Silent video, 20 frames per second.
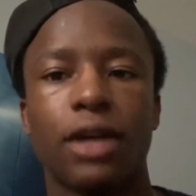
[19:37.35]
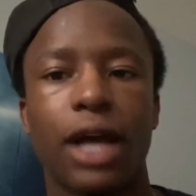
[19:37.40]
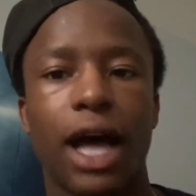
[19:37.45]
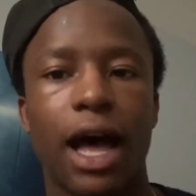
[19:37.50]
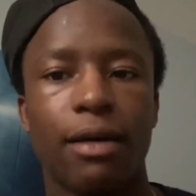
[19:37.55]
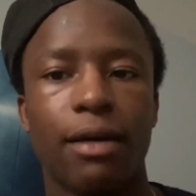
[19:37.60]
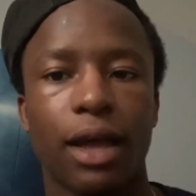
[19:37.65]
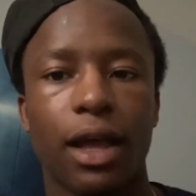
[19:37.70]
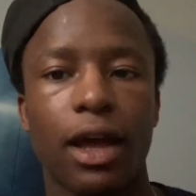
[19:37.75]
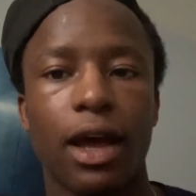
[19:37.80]

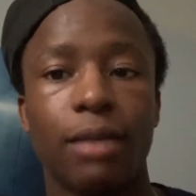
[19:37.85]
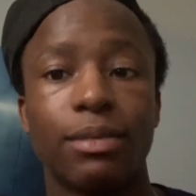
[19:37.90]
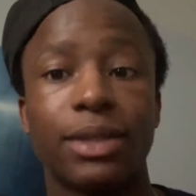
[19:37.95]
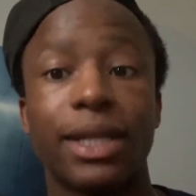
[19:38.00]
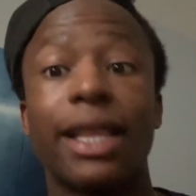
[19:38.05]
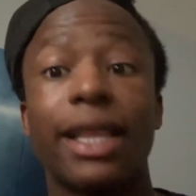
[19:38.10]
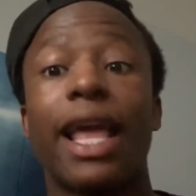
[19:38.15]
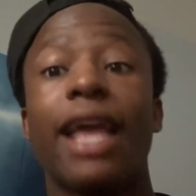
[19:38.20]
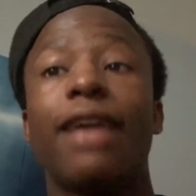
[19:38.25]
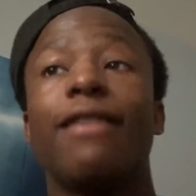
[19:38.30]
outcomes
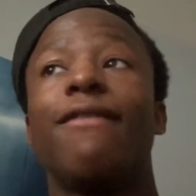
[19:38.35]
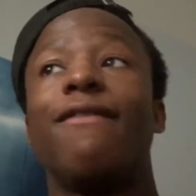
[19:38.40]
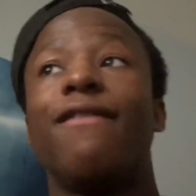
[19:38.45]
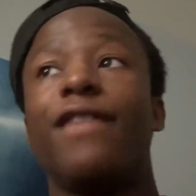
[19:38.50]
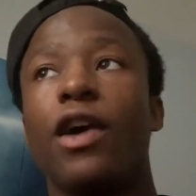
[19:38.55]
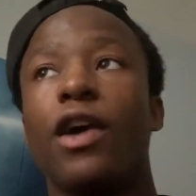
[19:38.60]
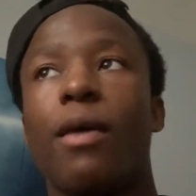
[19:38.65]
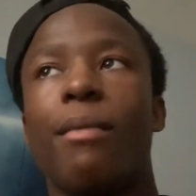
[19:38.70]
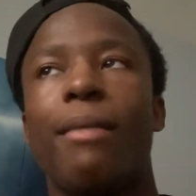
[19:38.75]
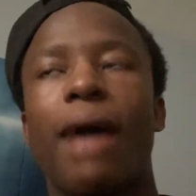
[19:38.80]
that they
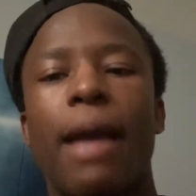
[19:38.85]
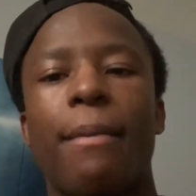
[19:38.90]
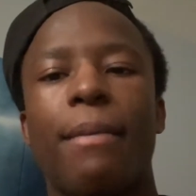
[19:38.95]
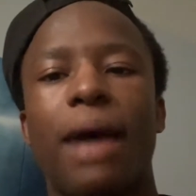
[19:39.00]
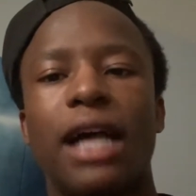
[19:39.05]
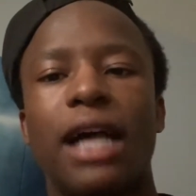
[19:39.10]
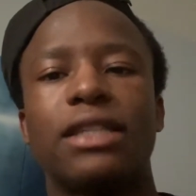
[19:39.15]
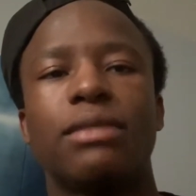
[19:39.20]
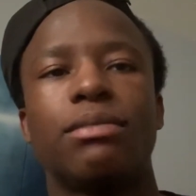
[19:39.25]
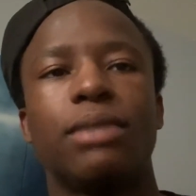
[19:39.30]
feel might
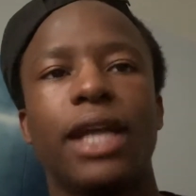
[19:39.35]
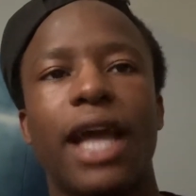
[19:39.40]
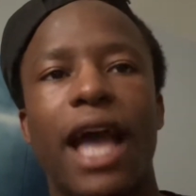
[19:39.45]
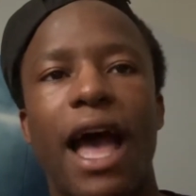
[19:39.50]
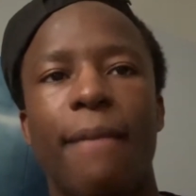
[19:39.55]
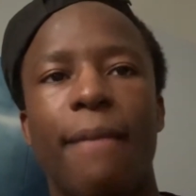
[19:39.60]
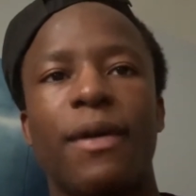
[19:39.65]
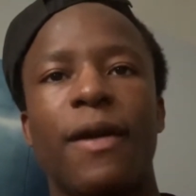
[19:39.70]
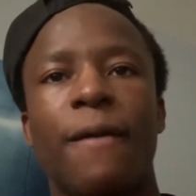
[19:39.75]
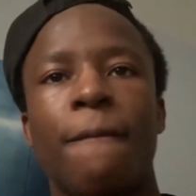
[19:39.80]
possibly
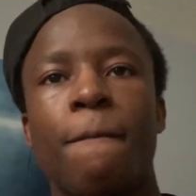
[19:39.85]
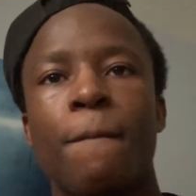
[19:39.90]
happen.